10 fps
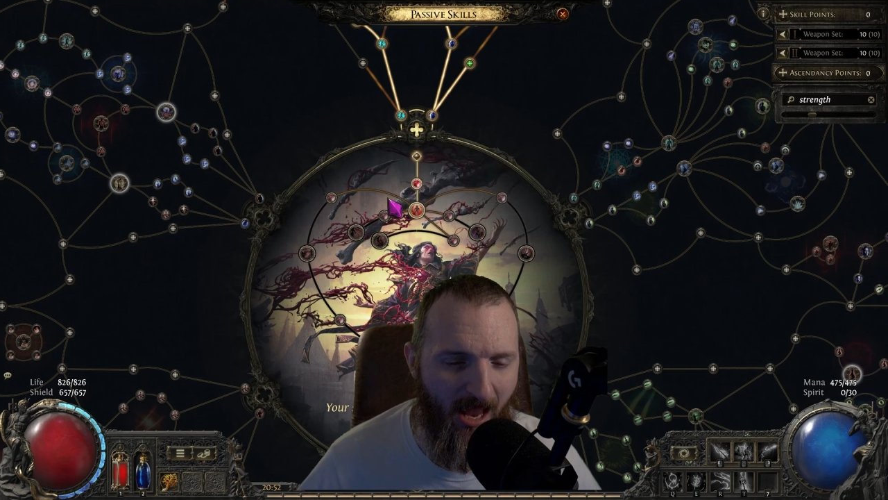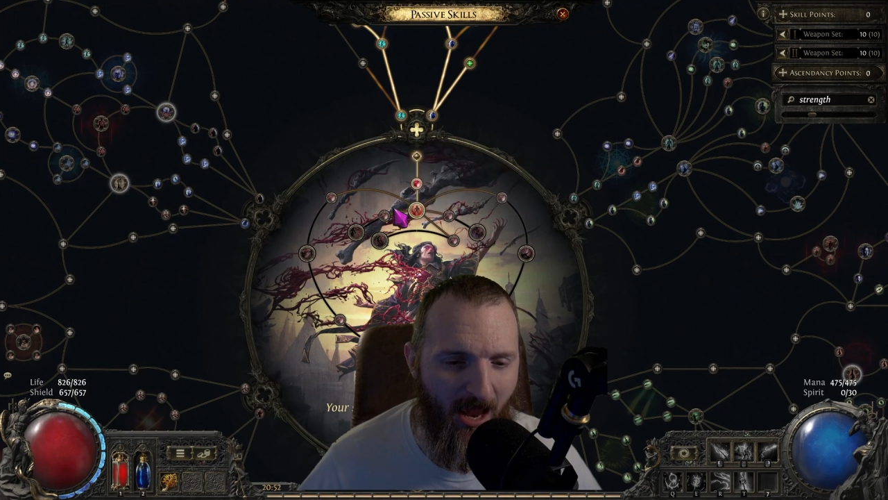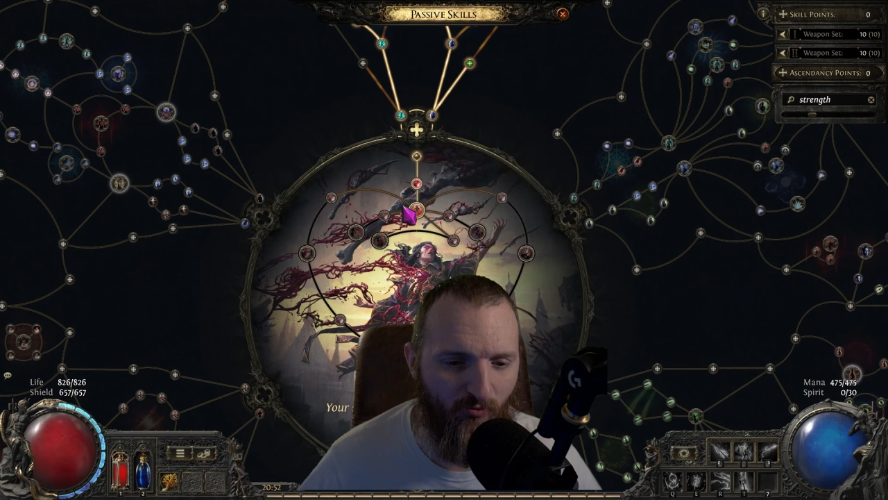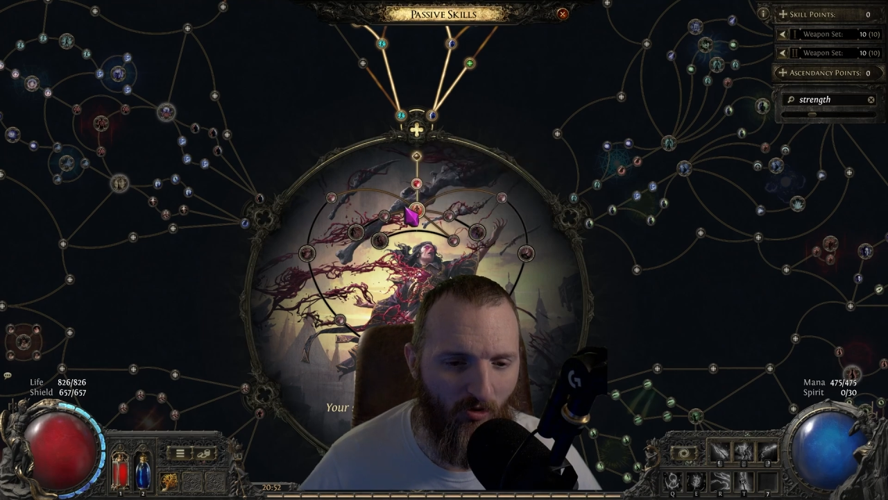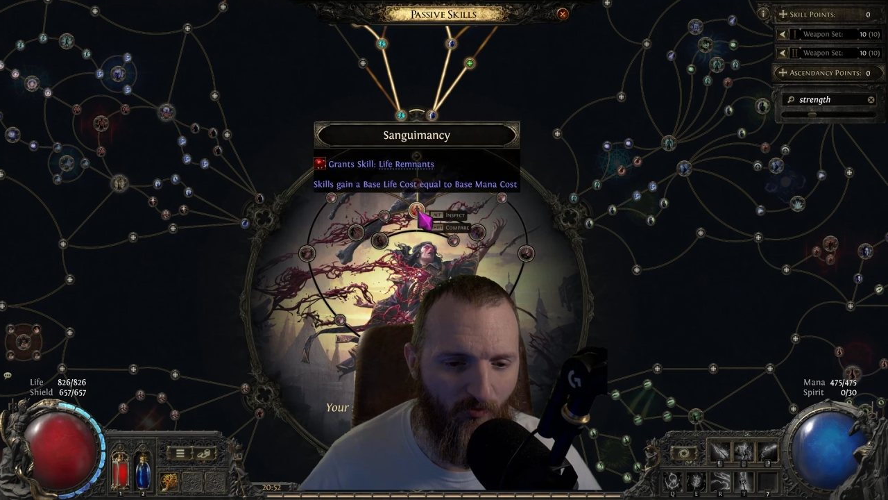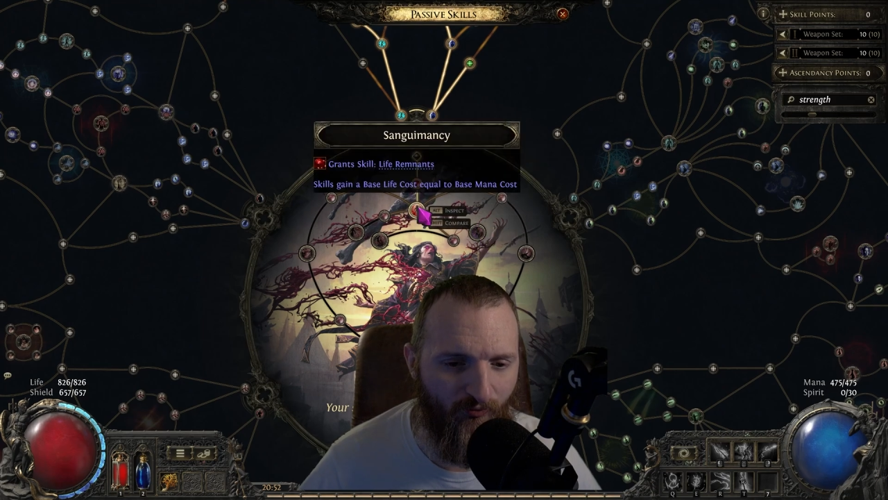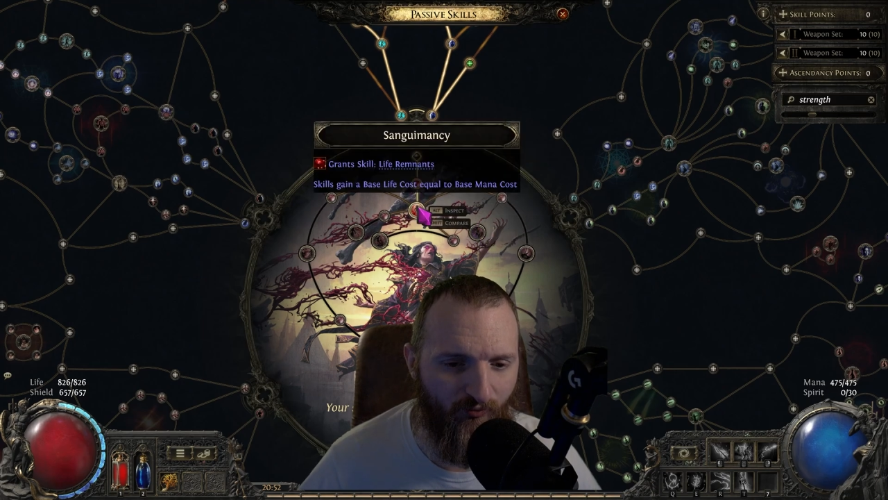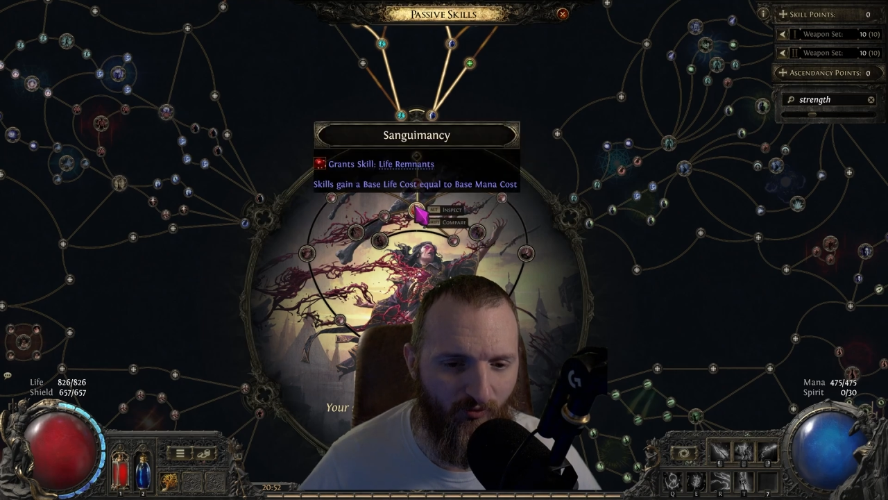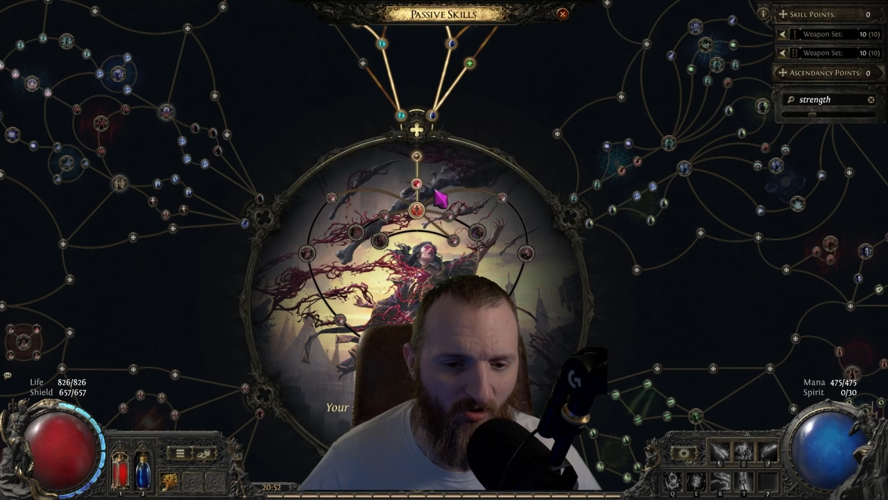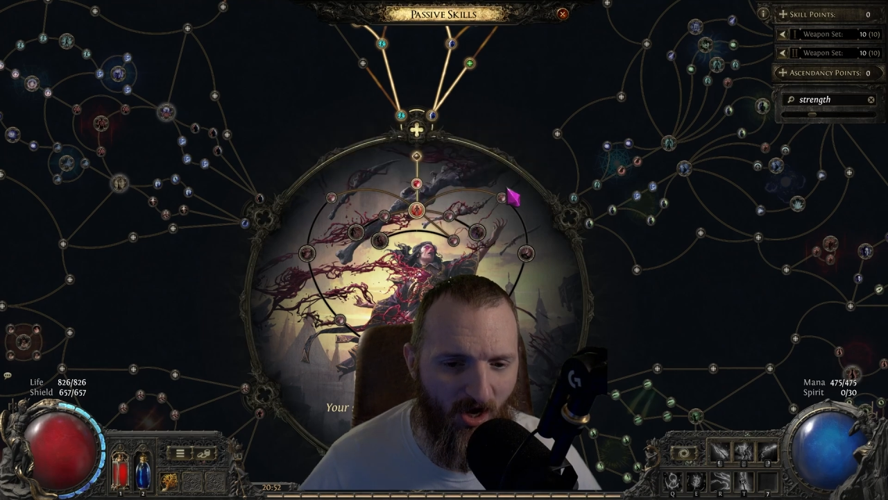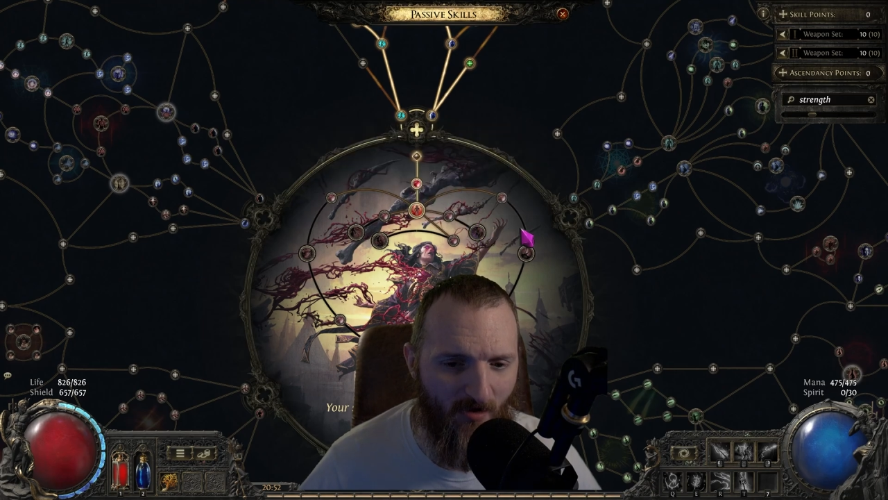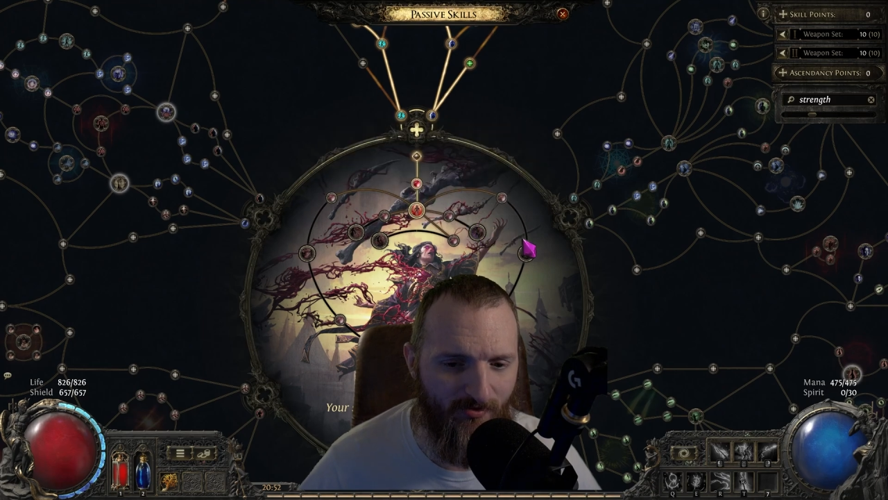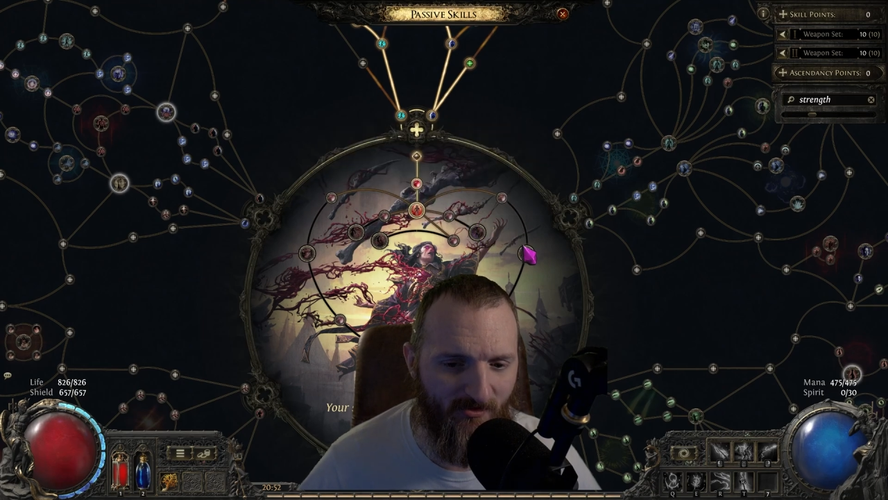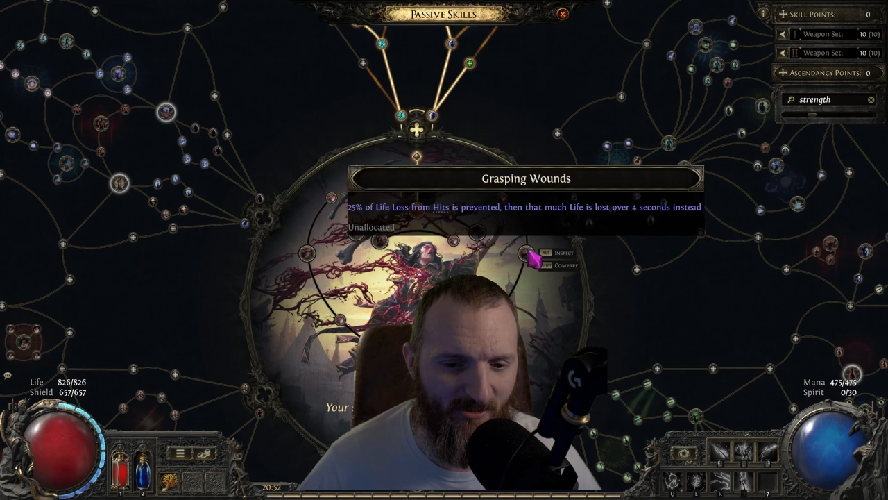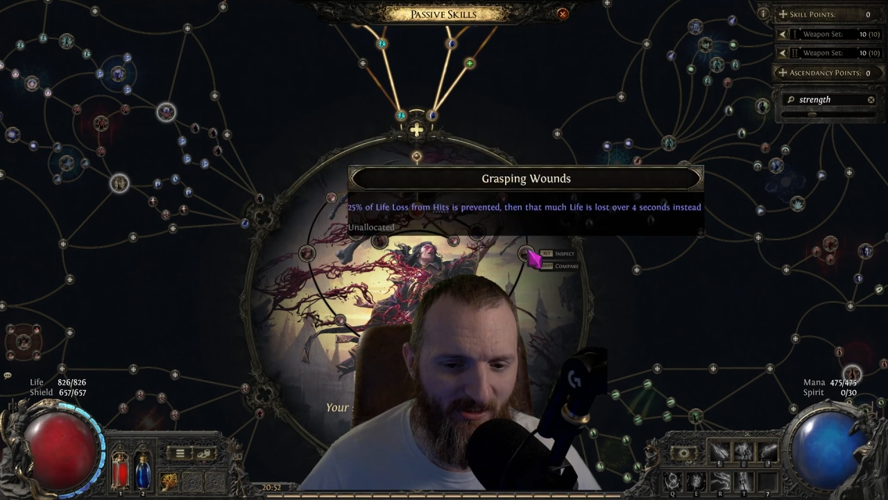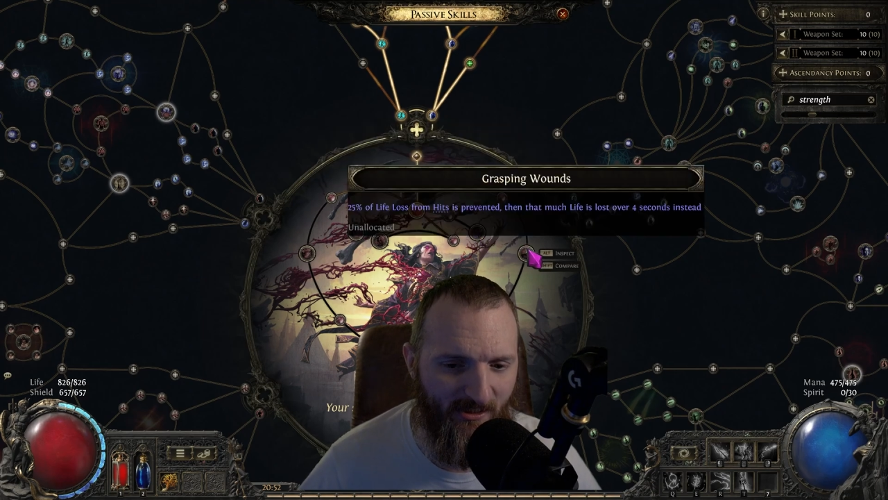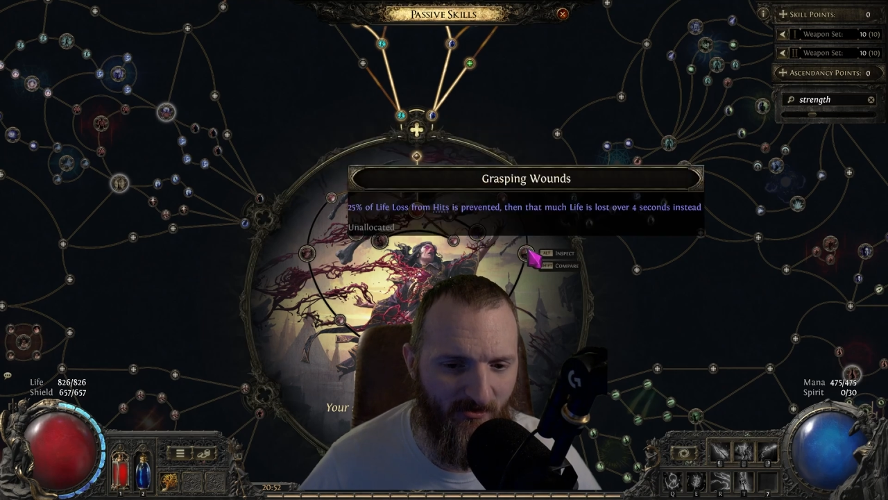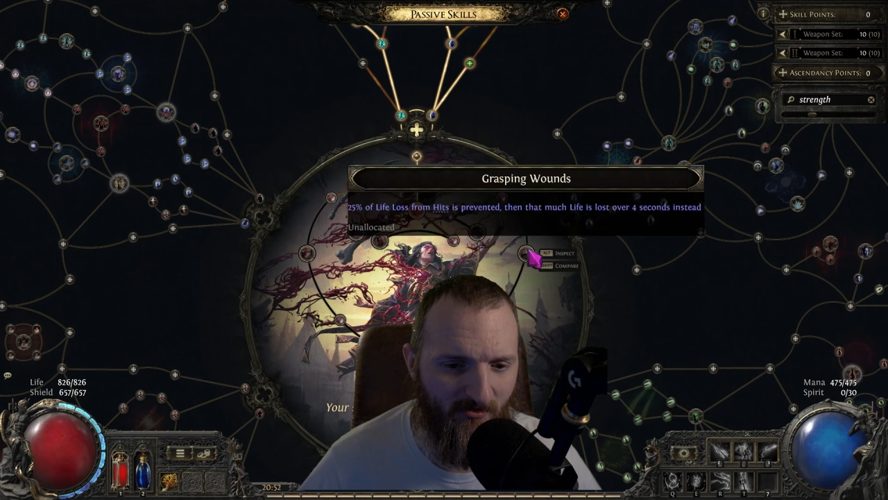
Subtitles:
I will probably